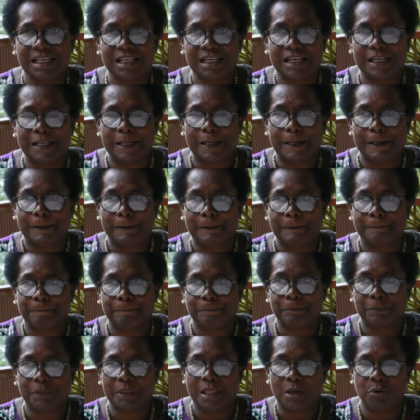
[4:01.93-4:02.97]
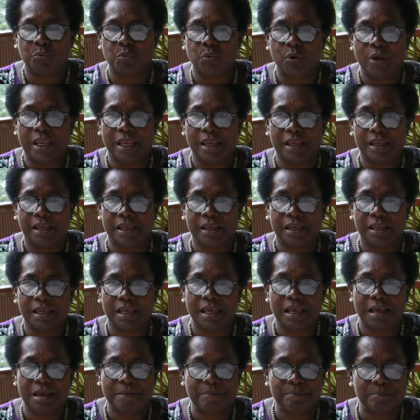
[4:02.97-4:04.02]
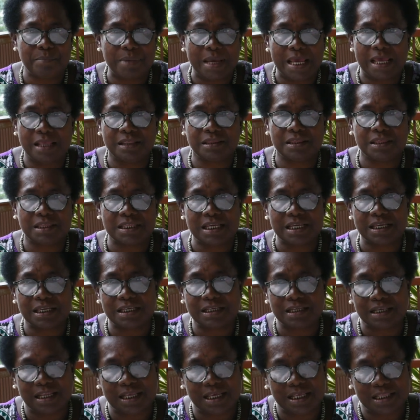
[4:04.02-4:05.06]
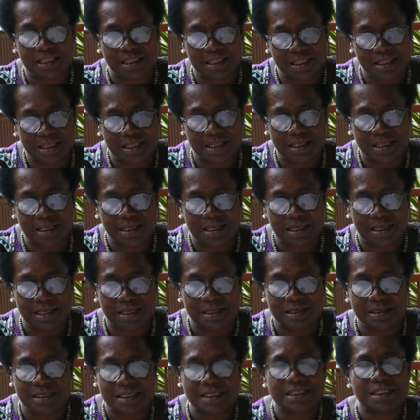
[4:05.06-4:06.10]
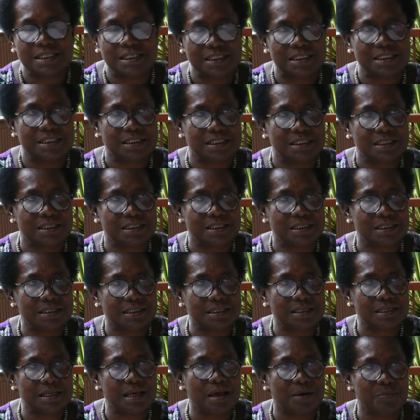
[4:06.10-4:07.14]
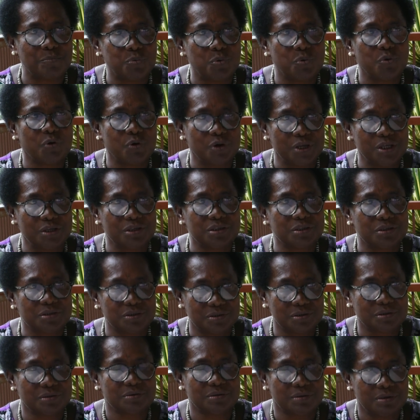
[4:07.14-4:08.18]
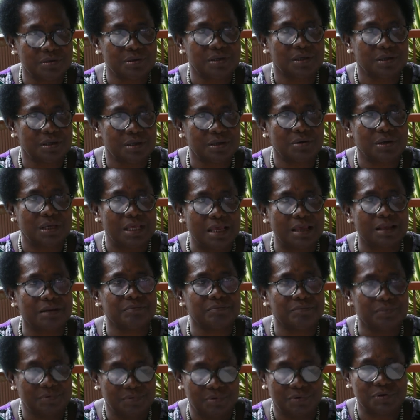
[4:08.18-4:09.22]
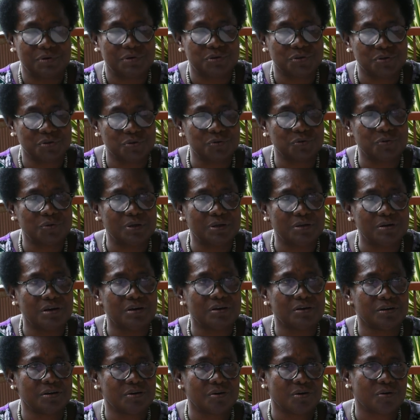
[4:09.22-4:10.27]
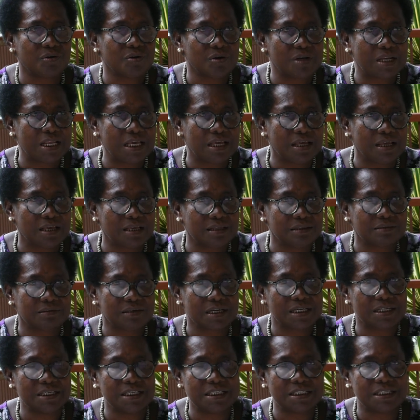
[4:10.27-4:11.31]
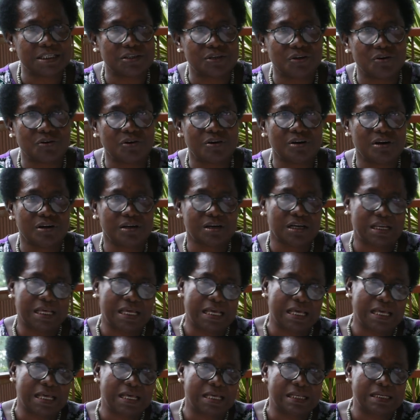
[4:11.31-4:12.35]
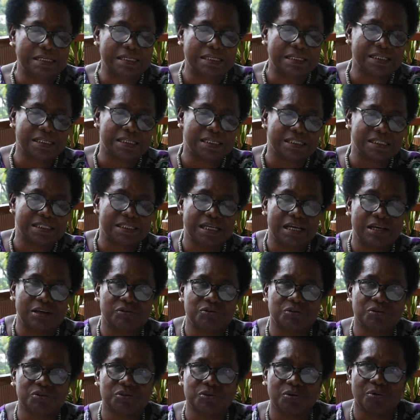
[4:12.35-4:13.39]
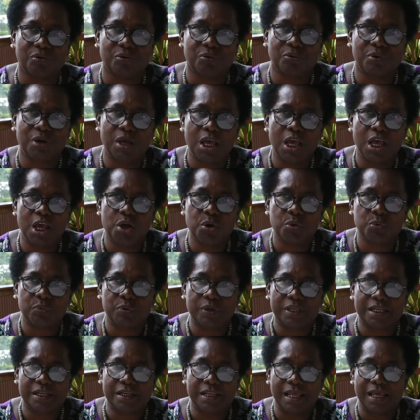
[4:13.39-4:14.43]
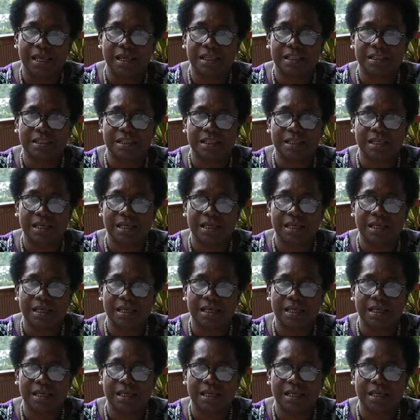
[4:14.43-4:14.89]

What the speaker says: the way men think that this is a boy and should learn, or the traditional leaders are. So with that,